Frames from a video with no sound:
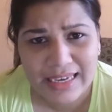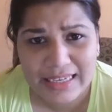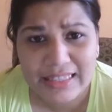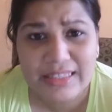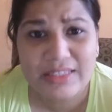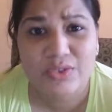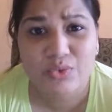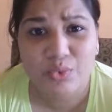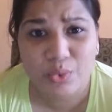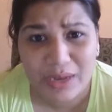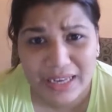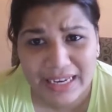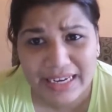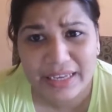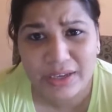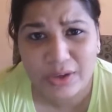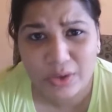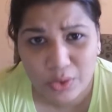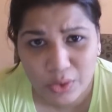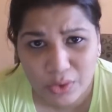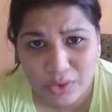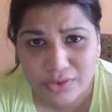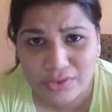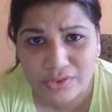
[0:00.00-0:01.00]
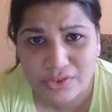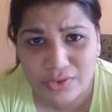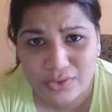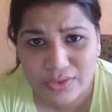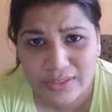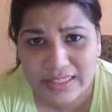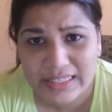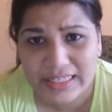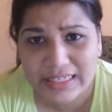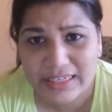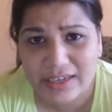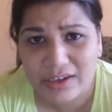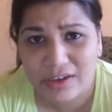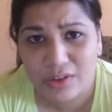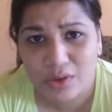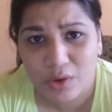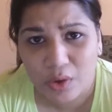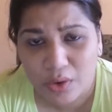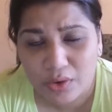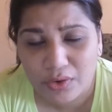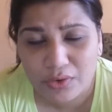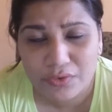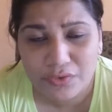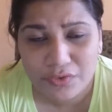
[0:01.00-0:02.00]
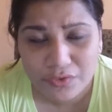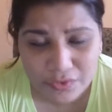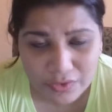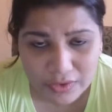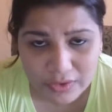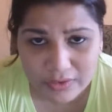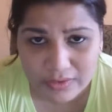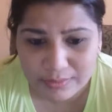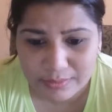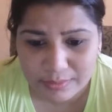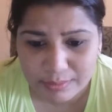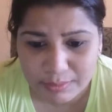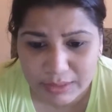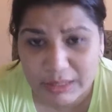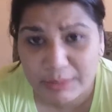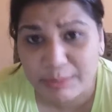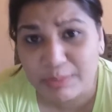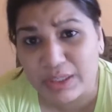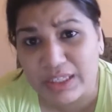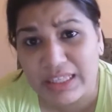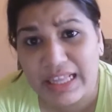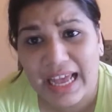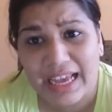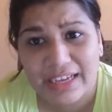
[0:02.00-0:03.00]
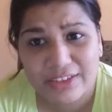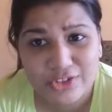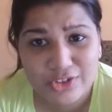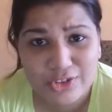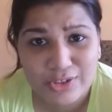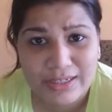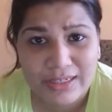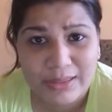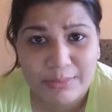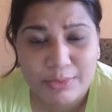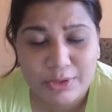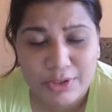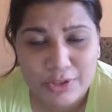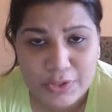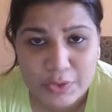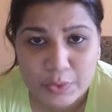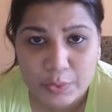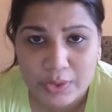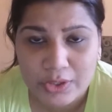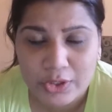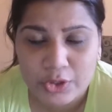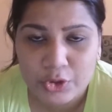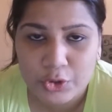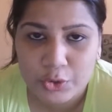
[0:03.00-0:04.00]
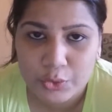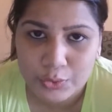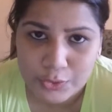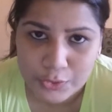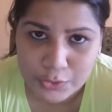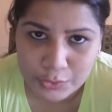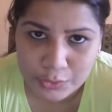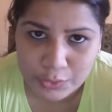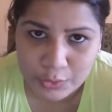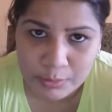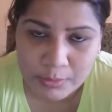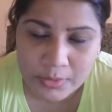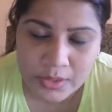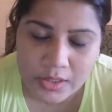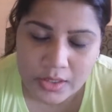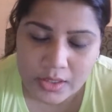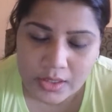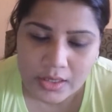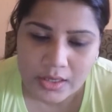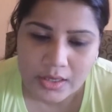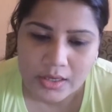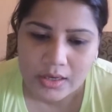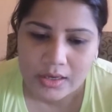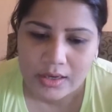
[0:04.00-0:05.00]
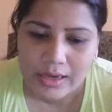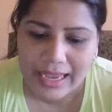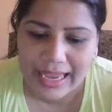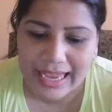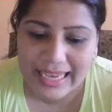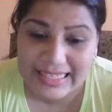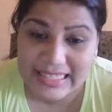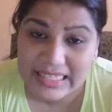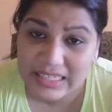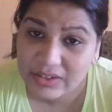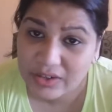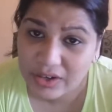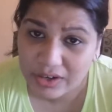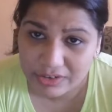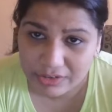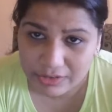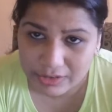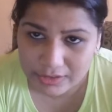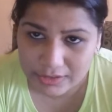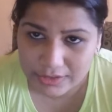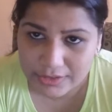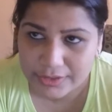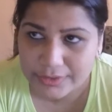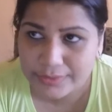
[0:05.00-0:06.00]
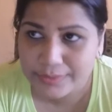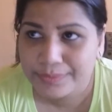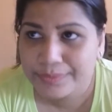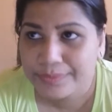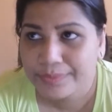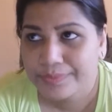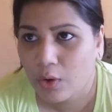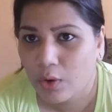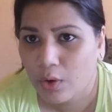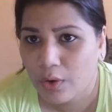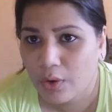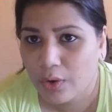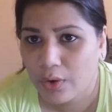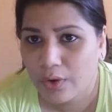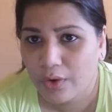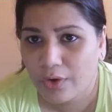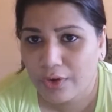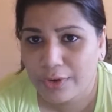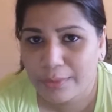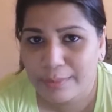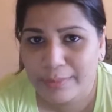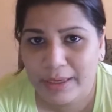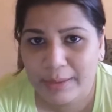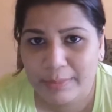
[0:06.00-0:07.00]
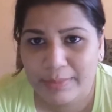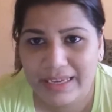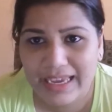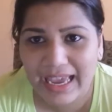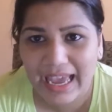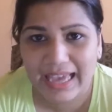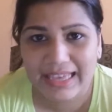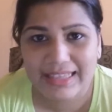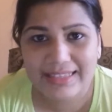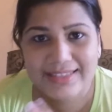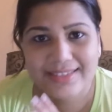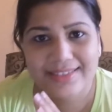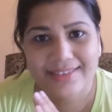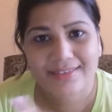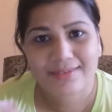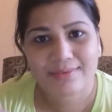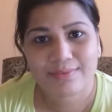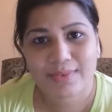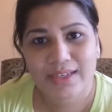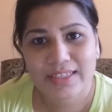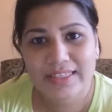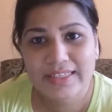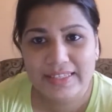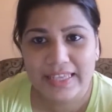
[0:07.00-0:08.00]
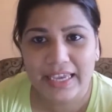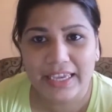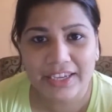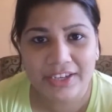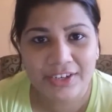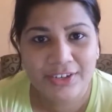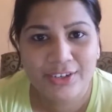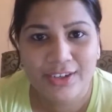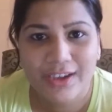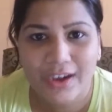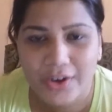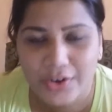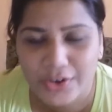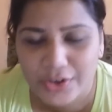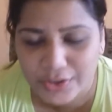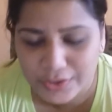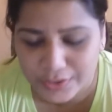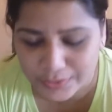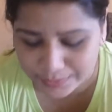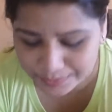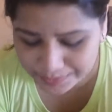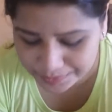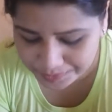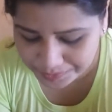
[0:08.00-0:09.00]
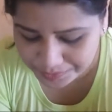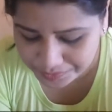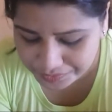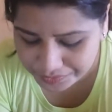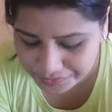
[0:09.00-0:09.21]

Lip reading: it's really good to see a lot of people actually pursuing YouTube as a career or maybe as a second career.